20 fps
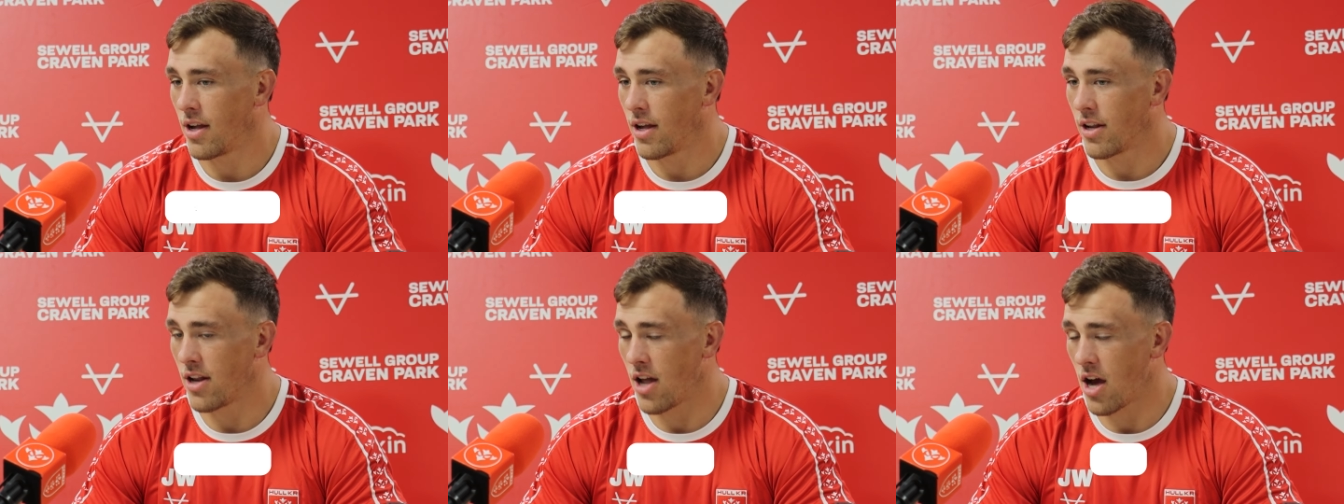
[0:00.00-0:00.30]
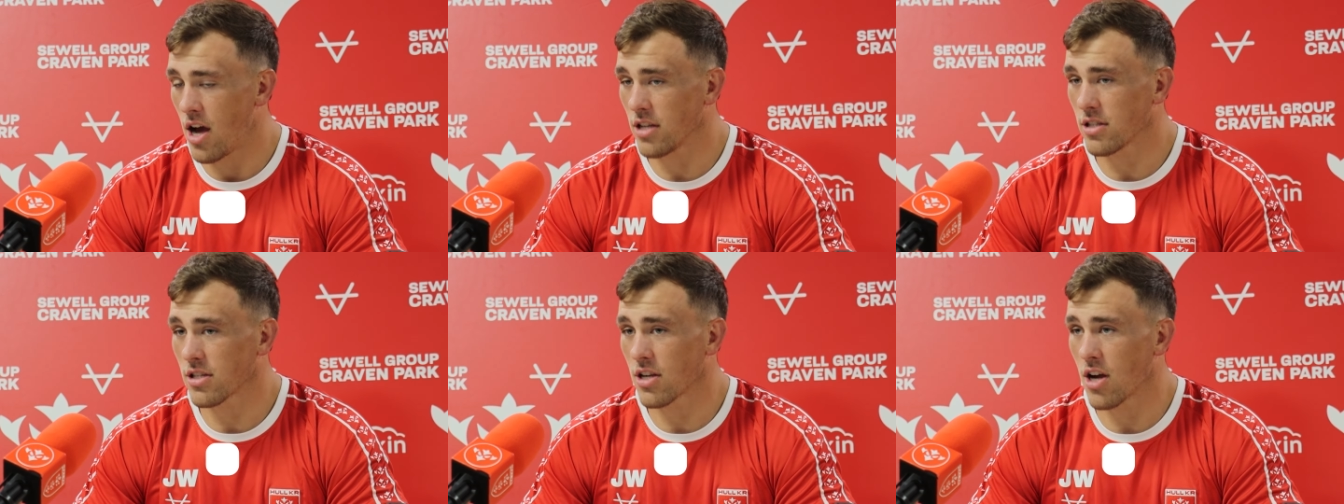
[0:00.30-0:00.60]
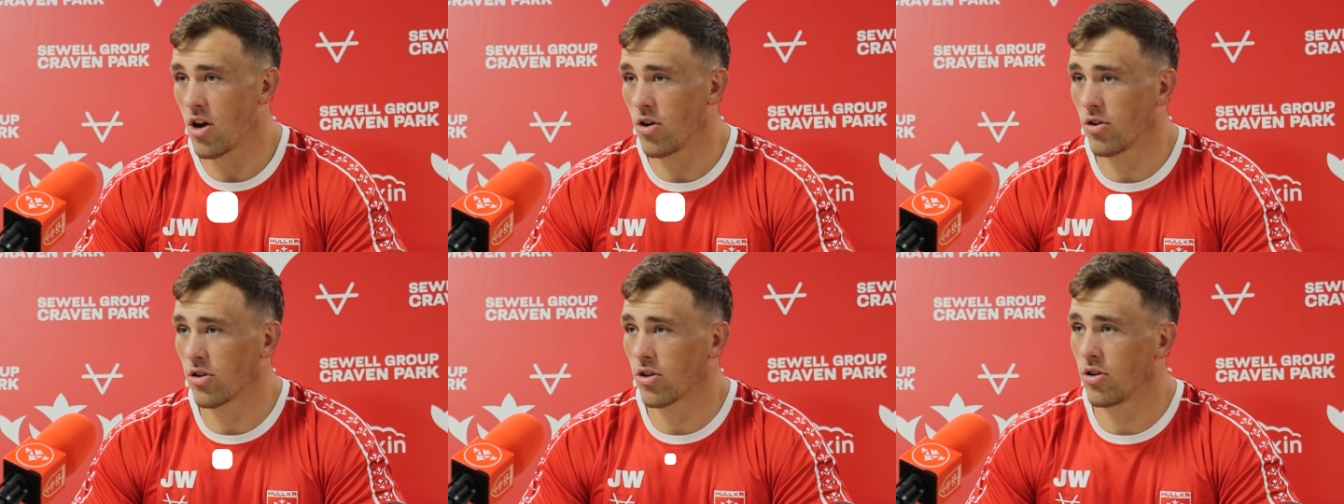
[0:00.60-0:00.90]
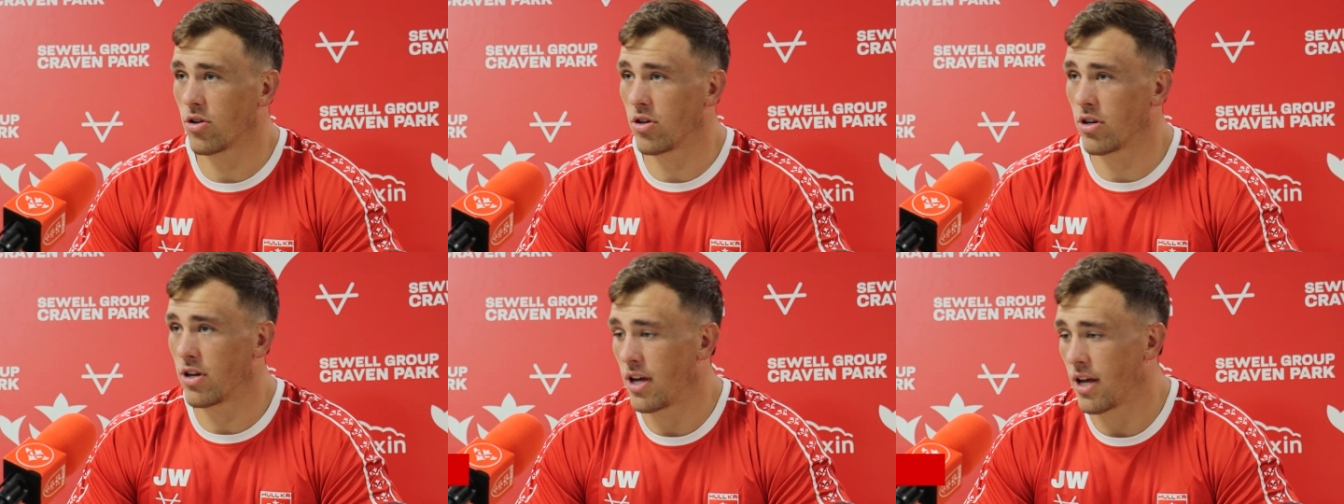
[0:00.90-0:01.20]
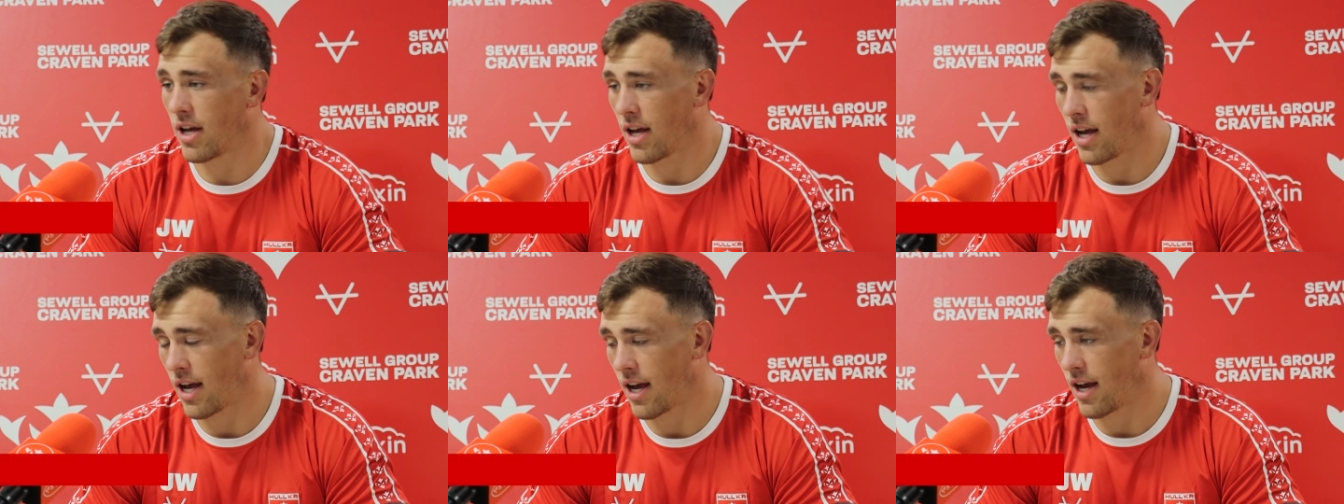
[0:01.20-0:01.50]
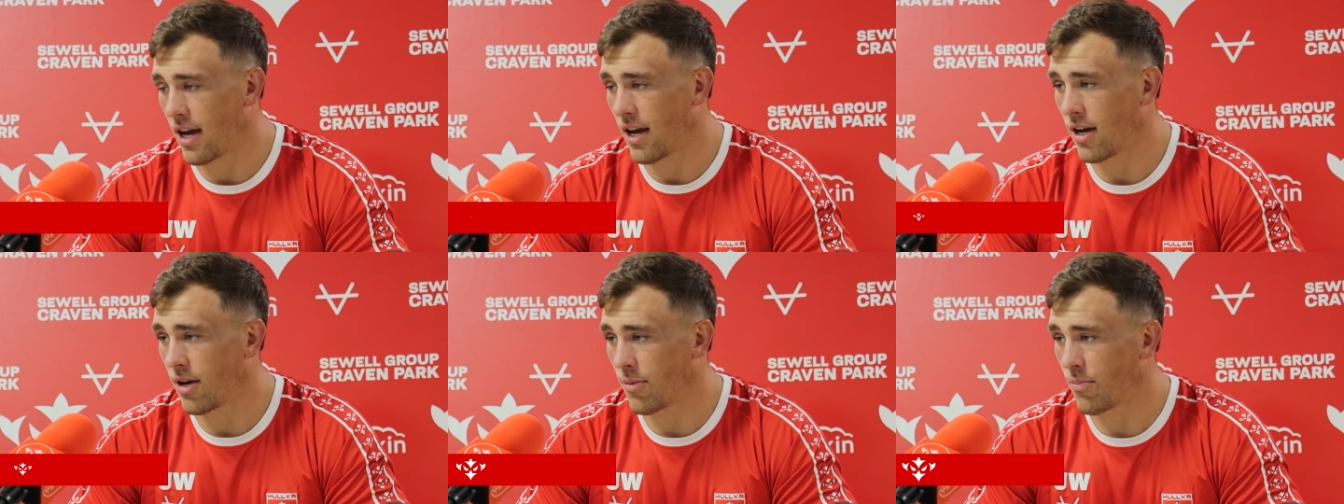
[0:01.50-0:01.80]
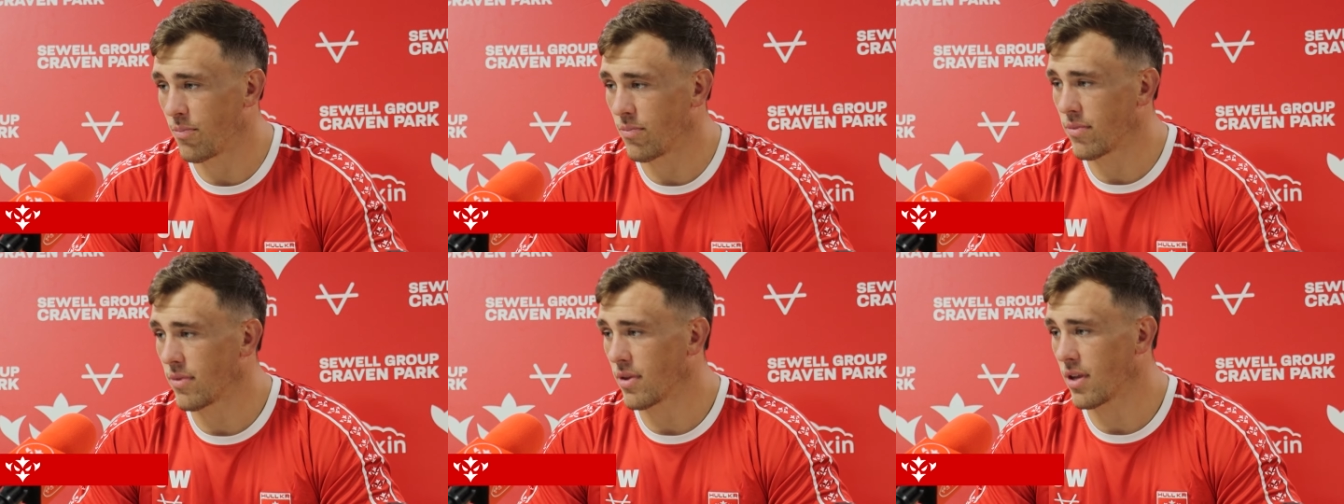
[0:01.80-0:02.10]
No, it's going good. I
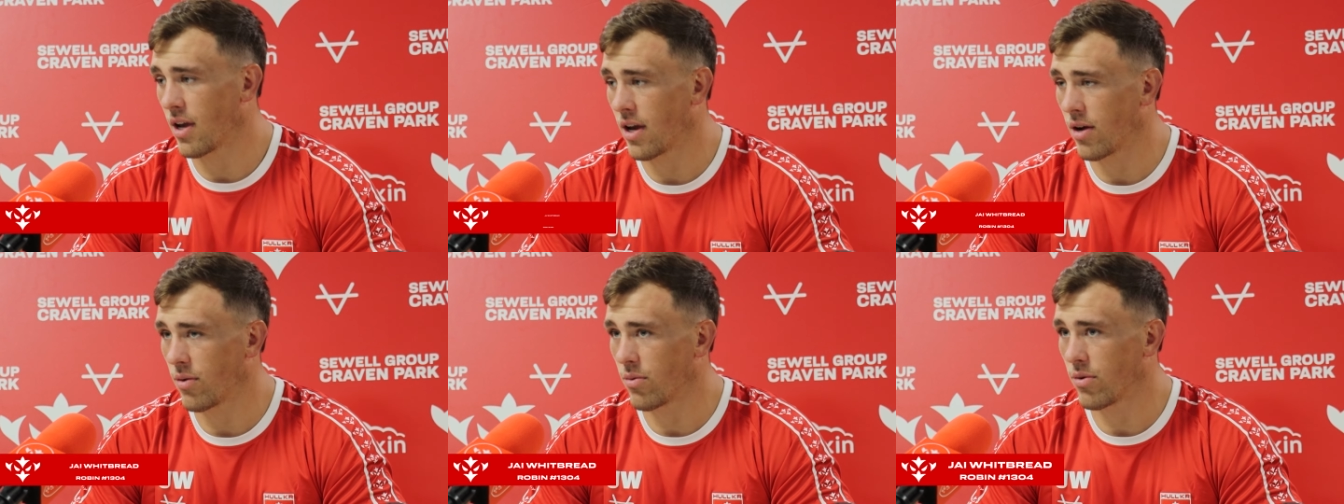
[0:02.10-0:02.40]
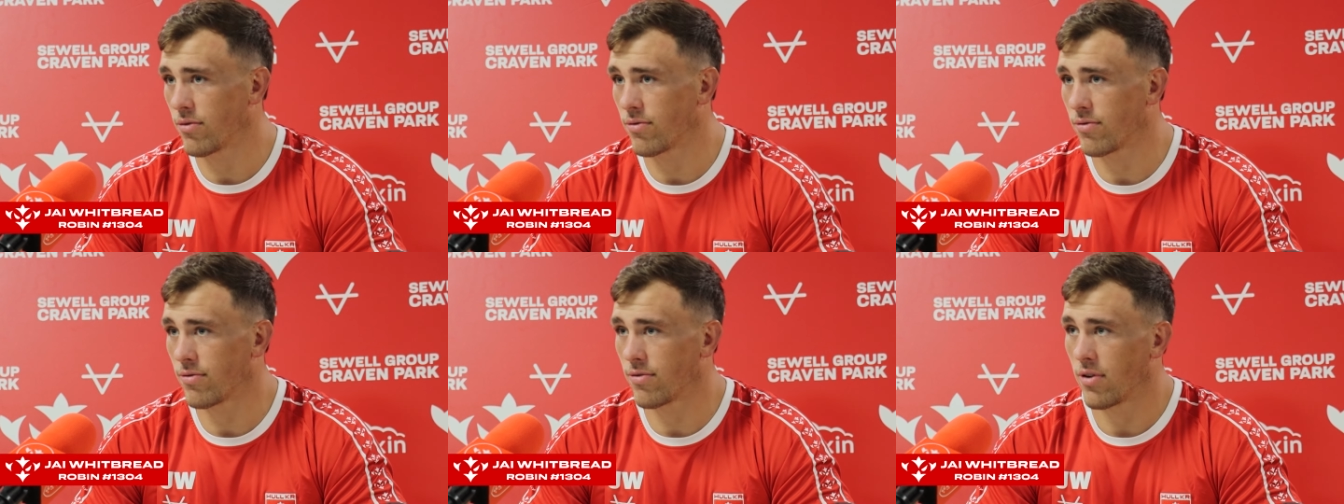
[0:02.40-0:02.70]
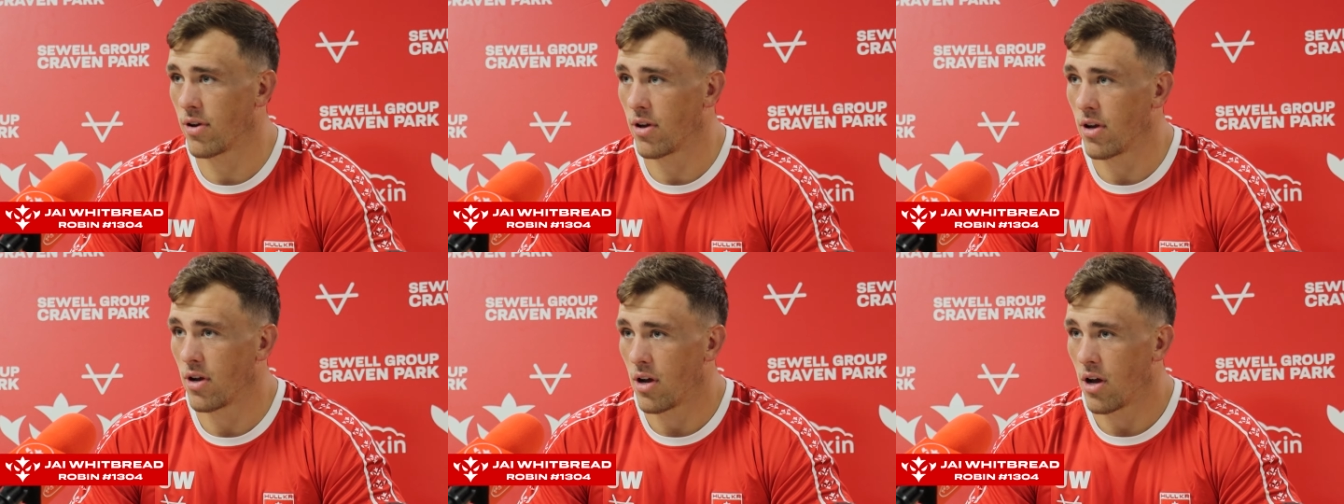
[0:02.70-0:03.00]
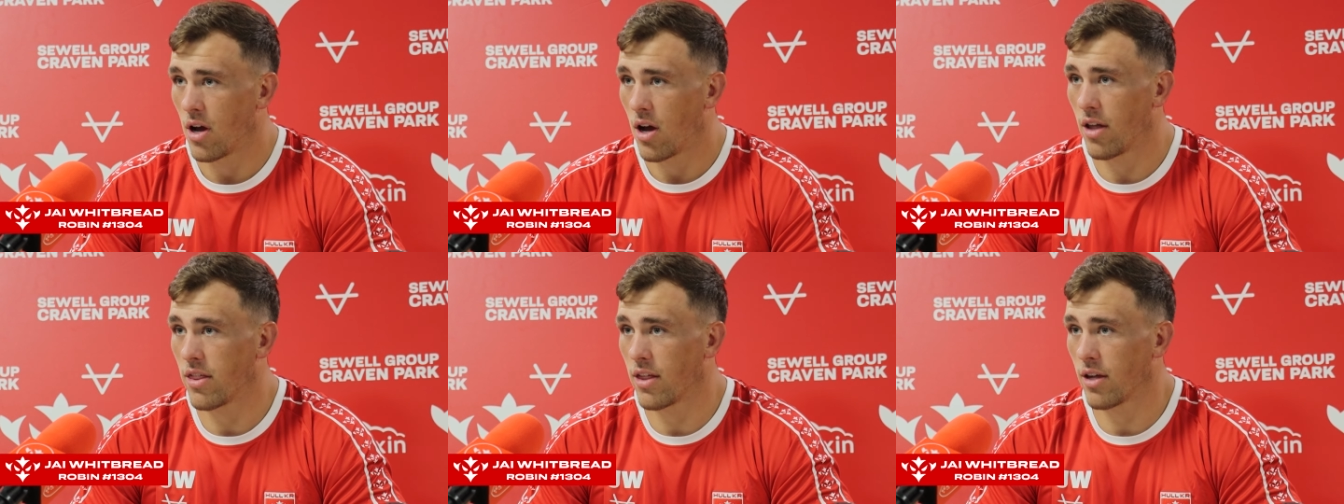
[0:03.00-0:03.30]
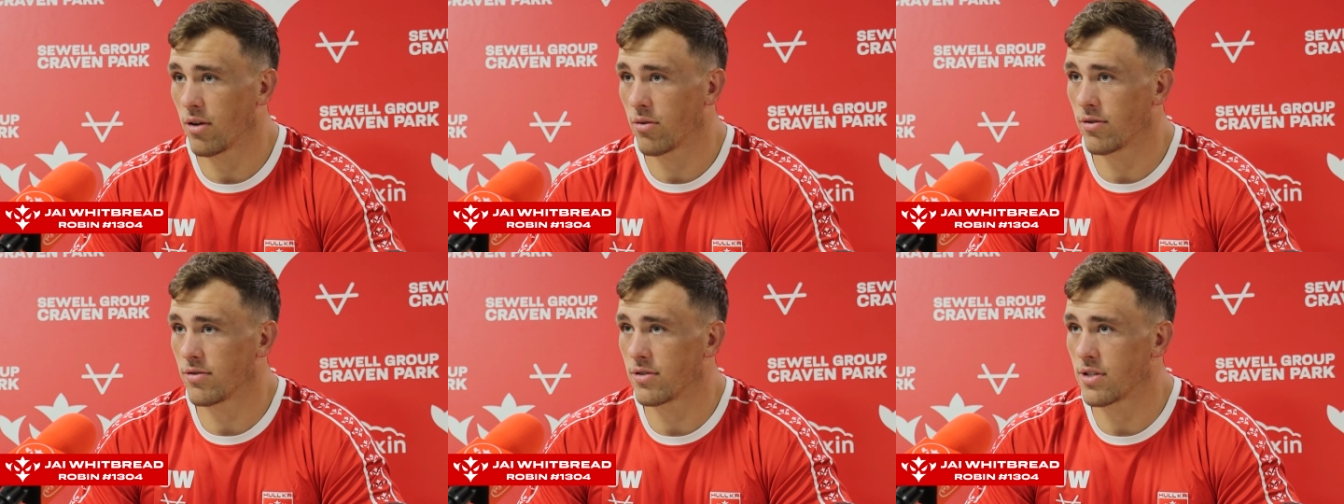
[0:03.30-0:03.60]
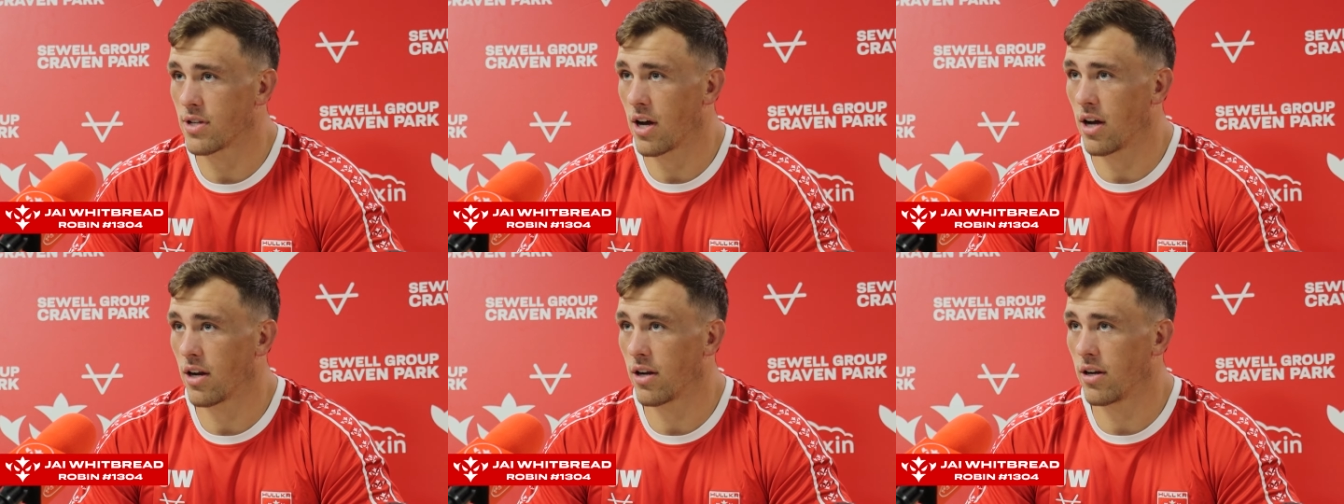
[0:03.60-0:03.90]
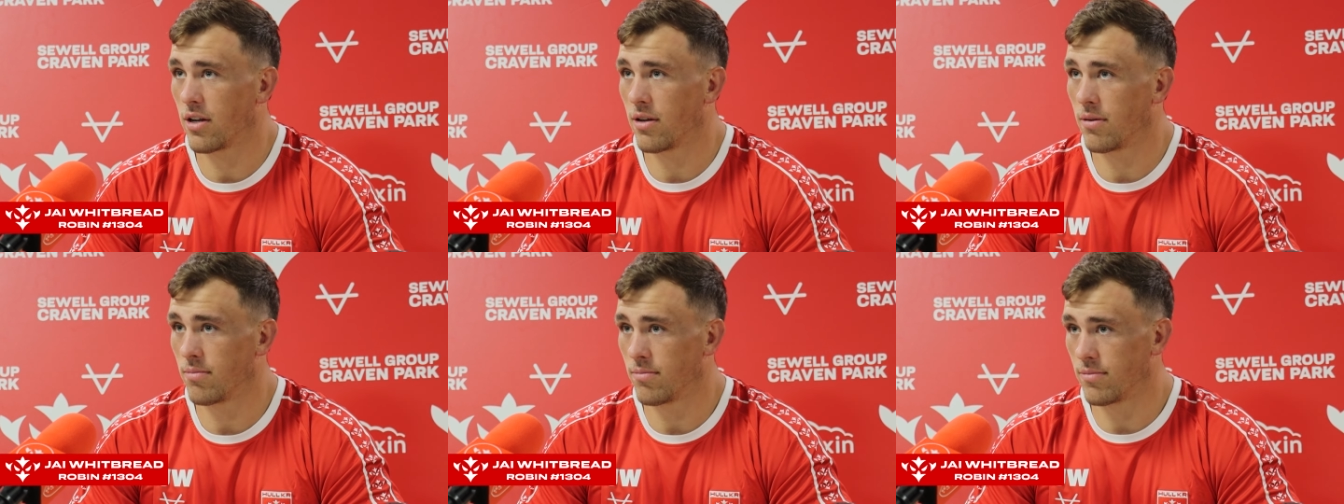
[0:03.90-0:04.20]
think we've
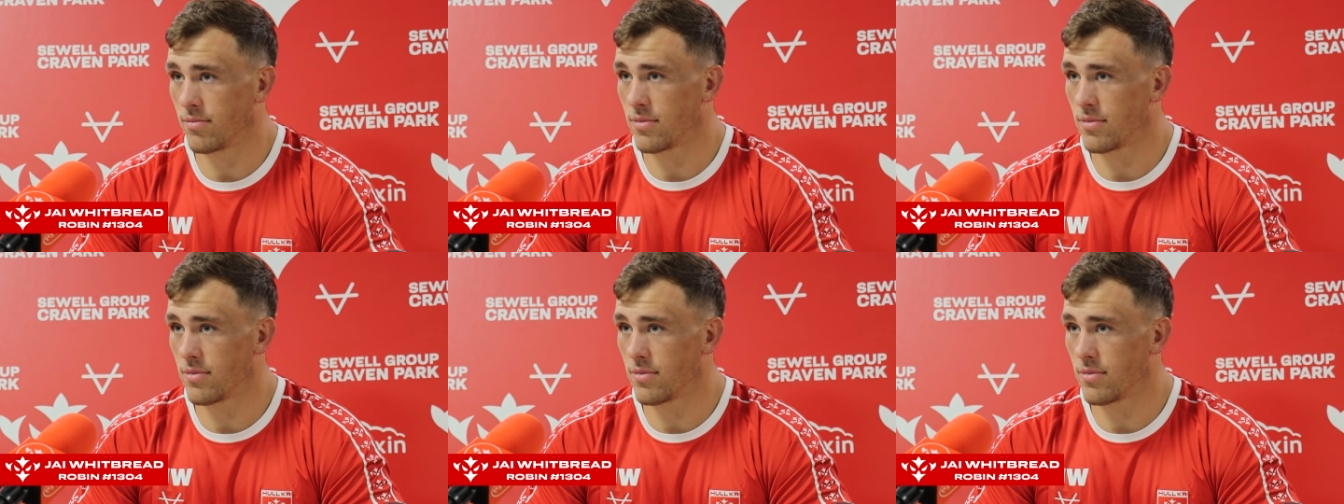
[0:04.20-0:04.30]
started